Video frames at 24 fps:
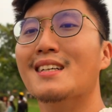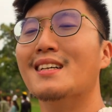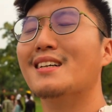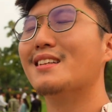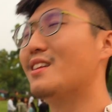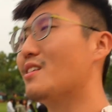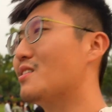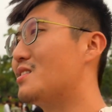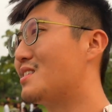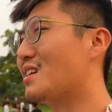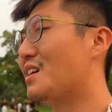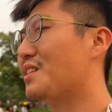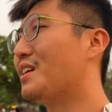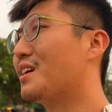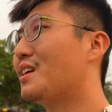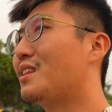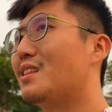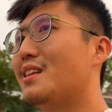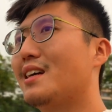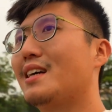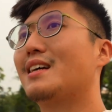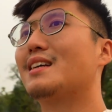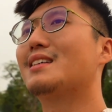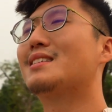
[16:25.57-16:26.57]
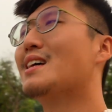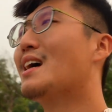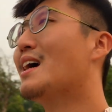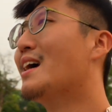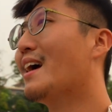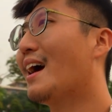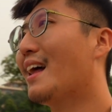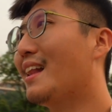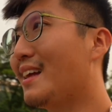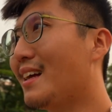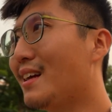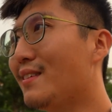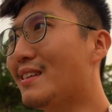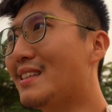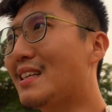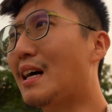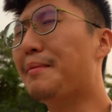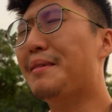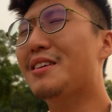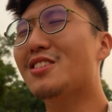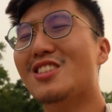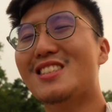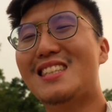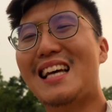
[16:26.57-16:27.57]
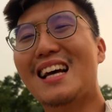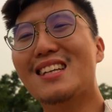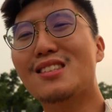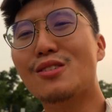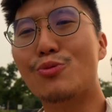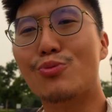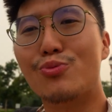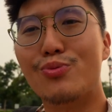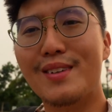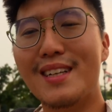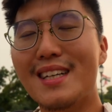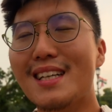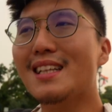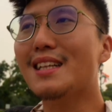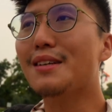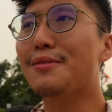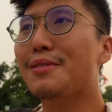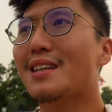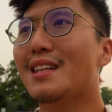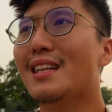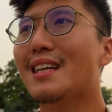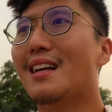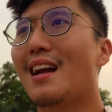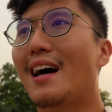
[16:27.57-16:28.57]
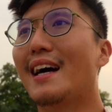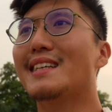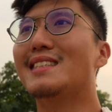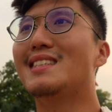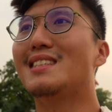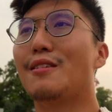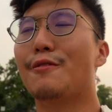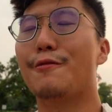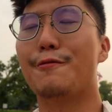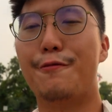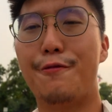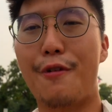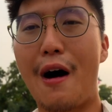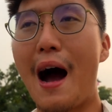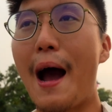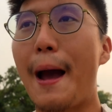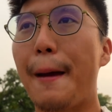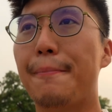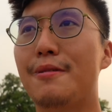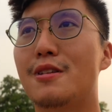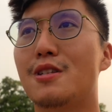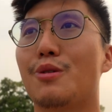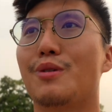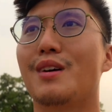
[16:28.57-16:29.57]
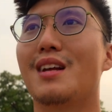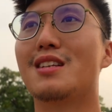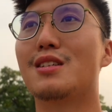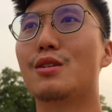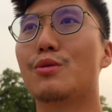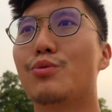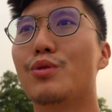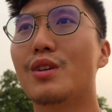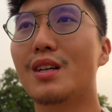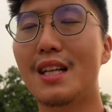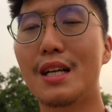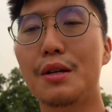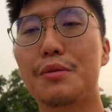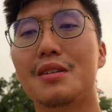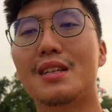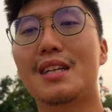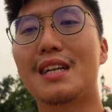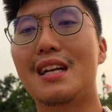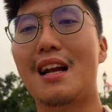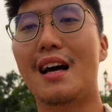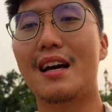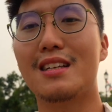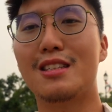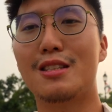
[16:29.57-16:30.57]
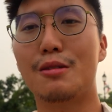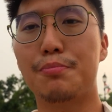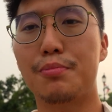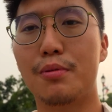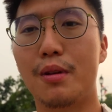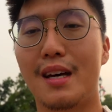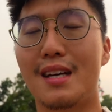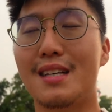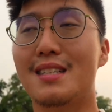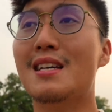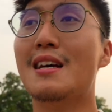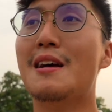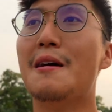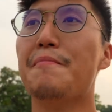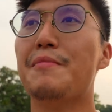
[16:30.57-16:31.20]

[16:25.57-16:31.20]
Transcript: They're selling things, and the evening time, it just has a really nice vibe to it. It's a really nice place.